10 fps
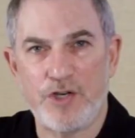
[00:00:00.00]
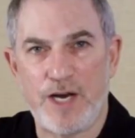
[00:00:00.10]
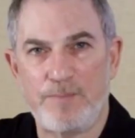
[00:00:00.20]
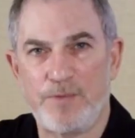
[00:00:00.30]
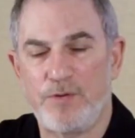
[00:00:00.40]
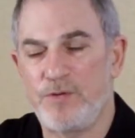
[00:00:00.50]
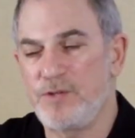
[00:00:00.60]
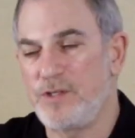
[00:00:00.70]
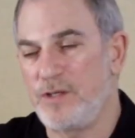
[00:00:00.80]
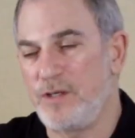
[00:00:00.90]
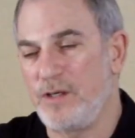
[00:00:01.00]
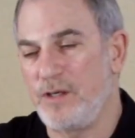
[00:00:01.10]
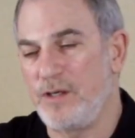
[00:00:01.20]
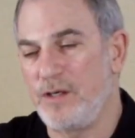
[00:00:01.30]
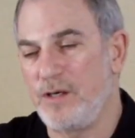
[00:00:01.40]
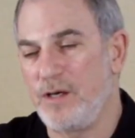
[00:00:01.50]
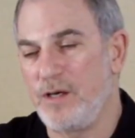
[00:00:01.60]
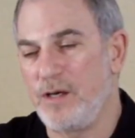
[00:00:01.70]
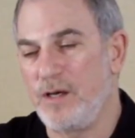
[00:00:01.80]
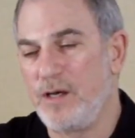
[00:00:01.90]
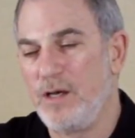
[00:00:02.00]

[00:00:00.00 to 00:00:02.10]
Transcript: chapters in, uh,